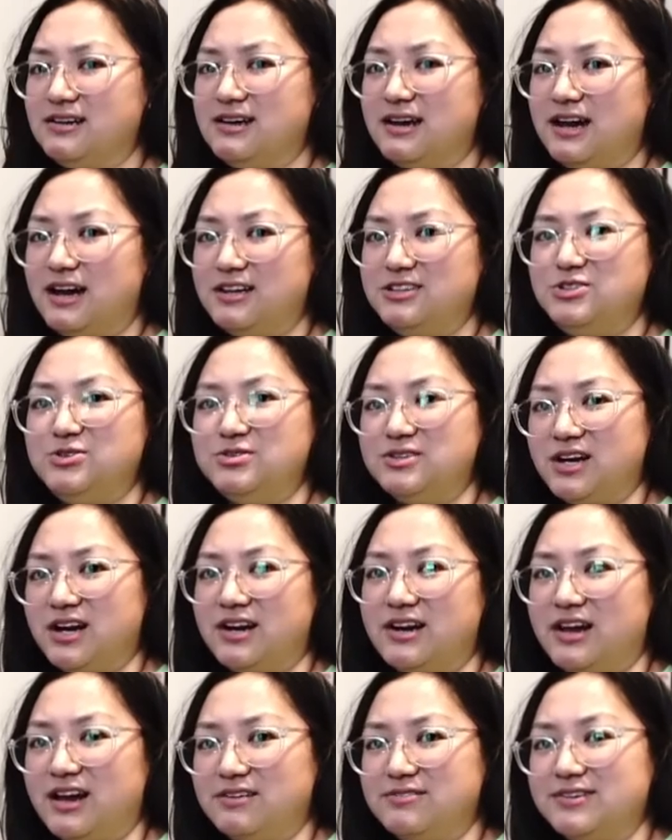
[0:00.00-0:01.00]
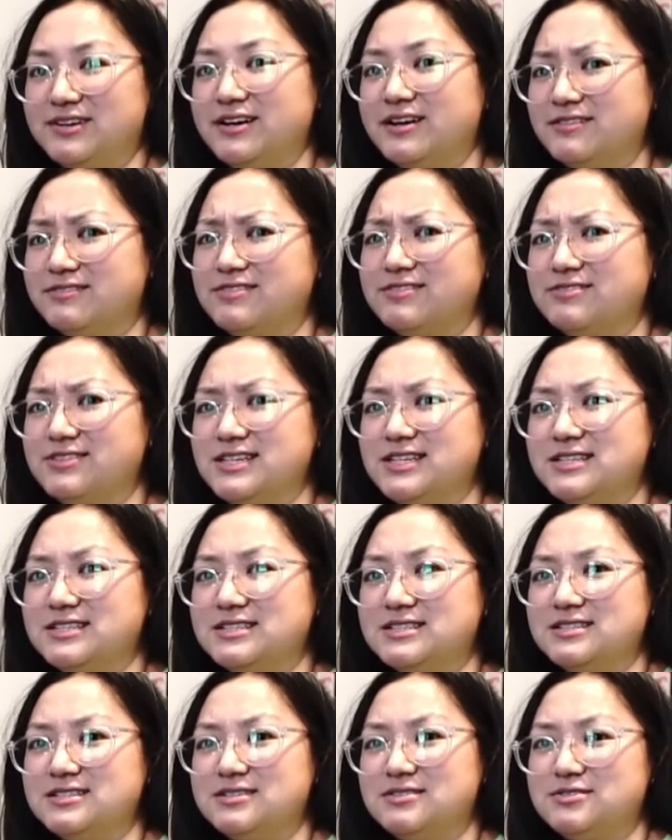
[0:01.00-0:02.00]
I do not have enough of
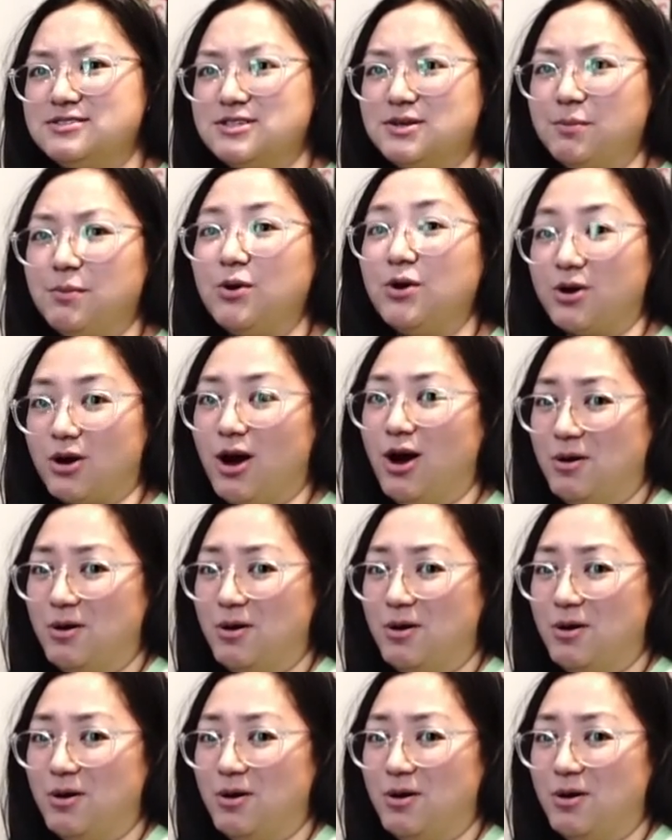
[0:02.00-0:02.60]
these to put